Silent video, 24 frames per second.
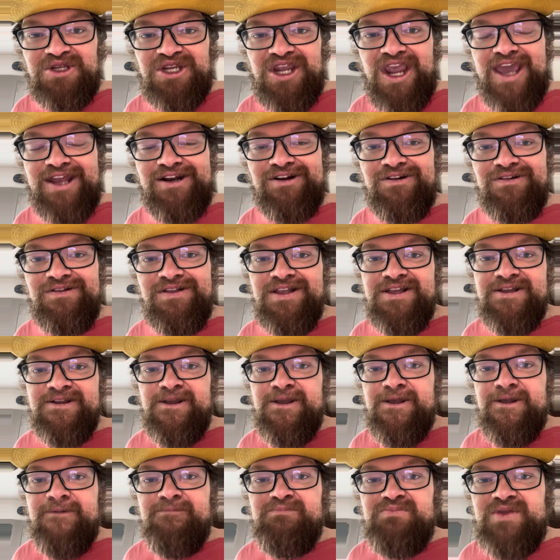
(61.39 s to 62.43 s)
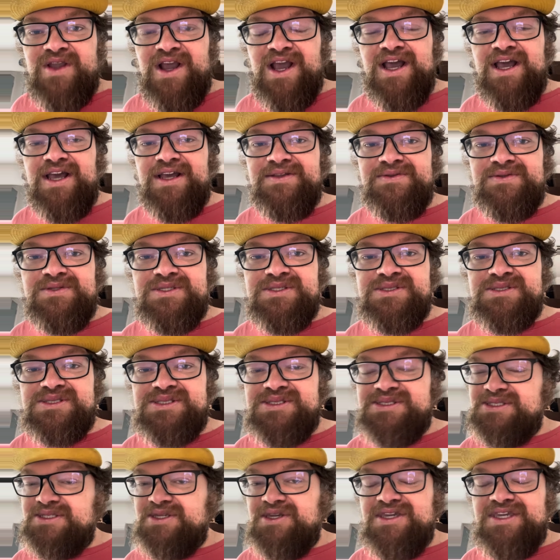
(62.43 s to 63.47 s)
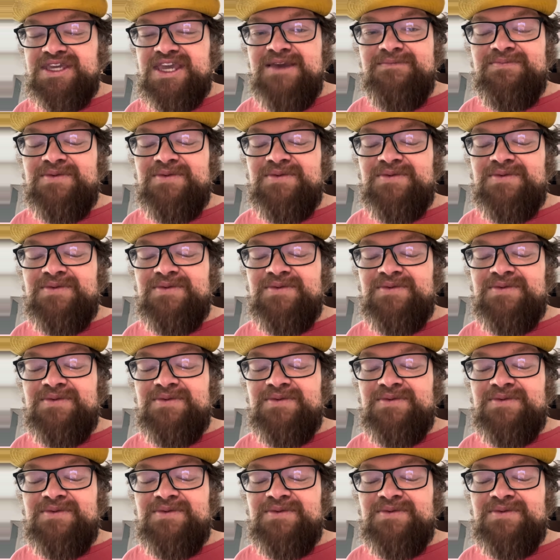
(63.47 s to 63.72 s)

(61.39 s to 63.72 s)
channel. Uh, just keep